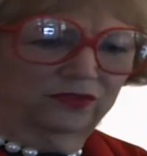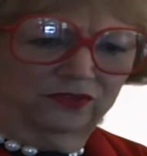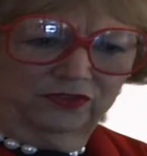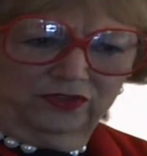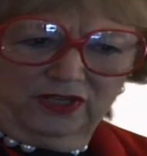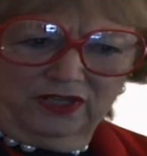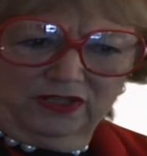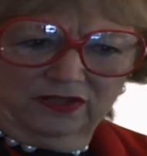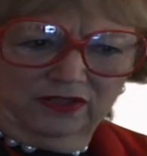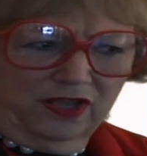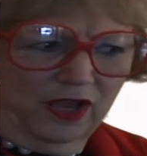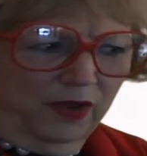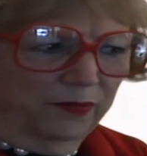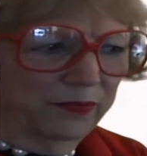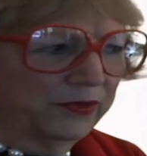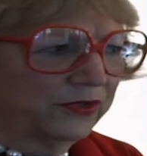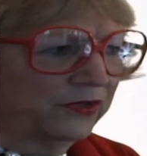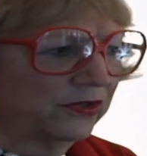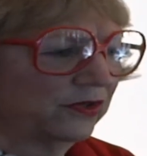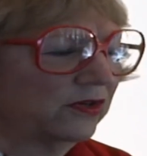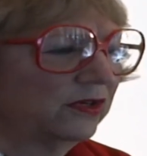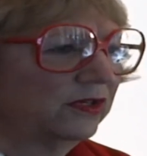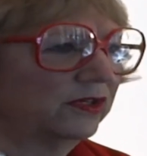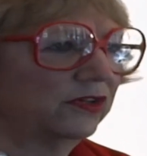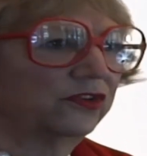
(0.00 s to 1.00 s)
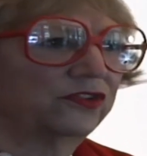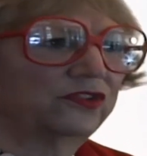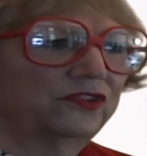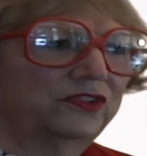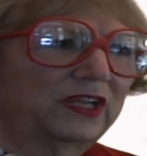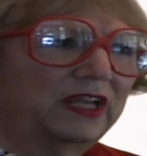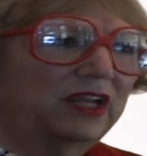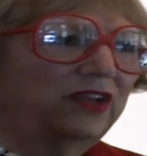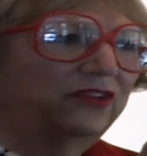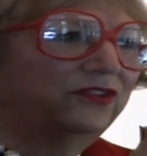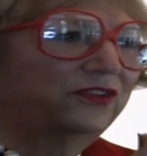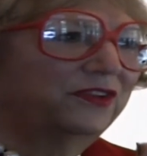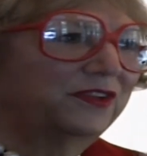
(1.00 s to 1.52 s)
Seeing the opportunities,
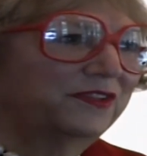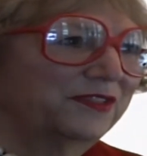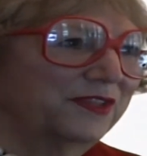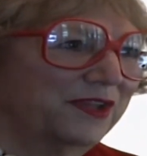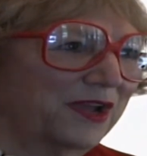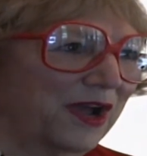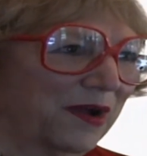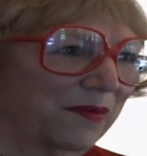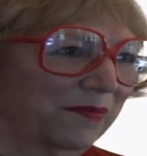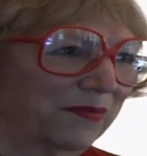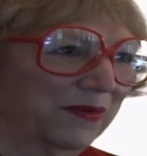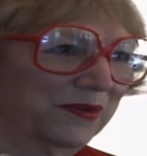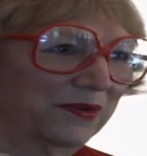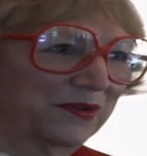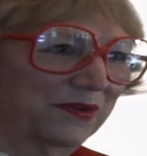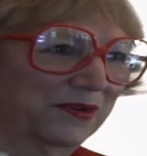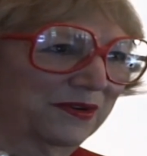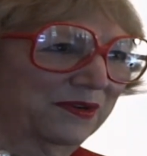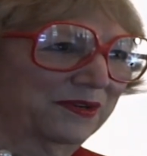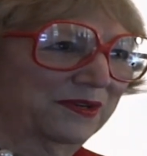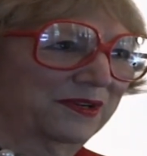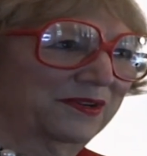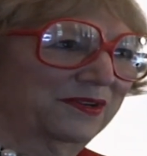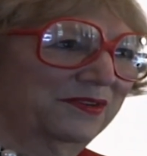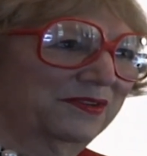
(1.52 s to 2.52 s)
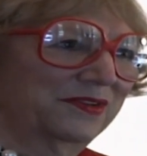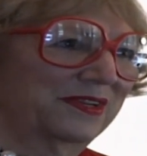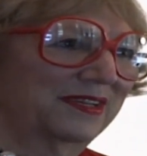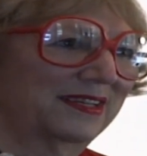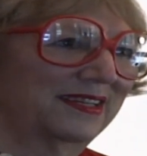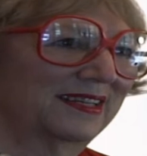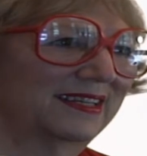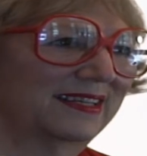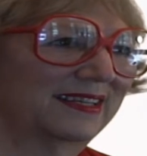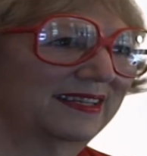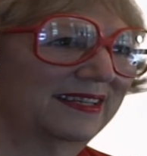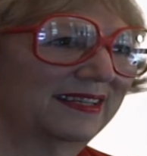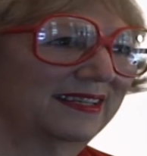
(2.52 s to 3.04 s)
seizing the opportunities.
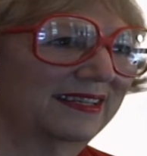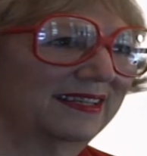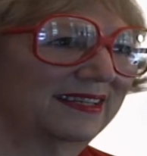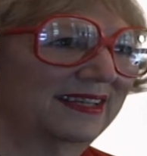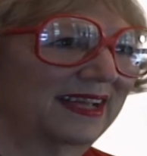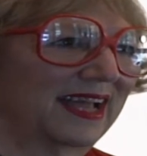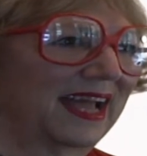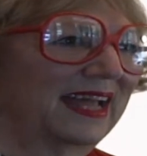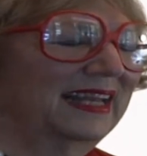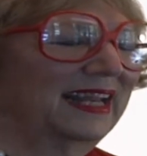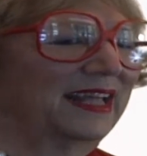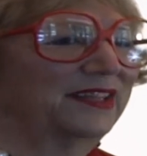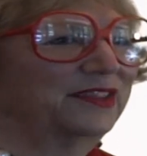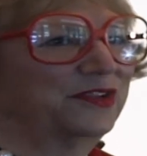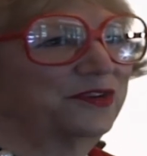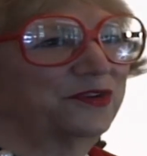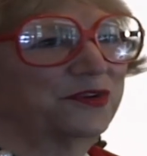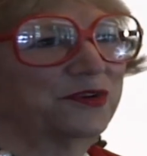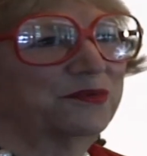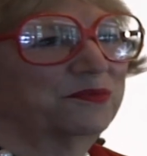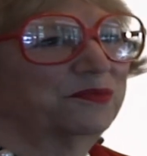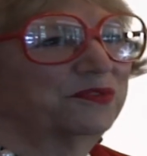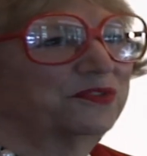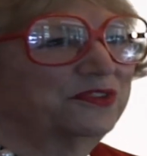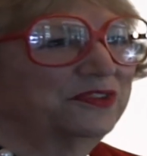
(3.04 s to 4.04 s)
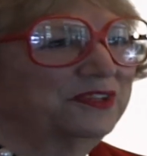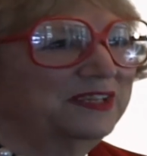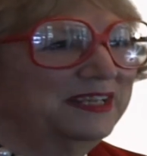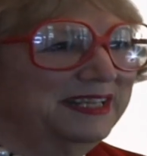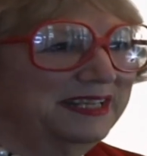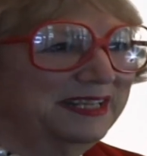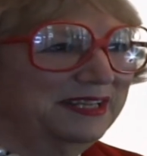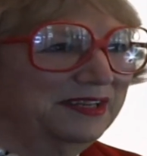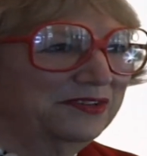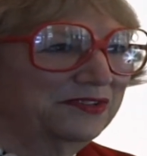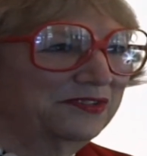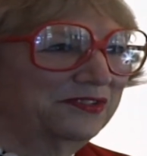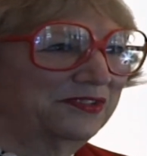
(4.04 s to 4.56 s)
I like the term
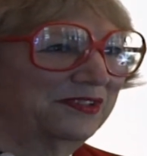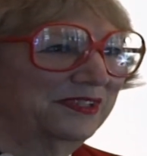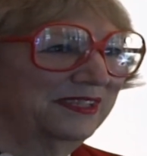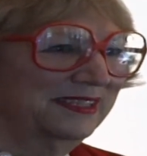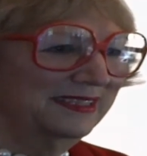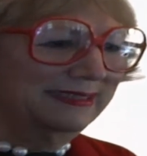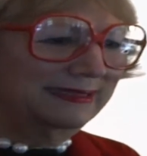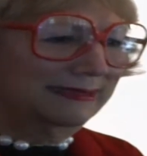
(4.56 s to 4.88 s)
seize.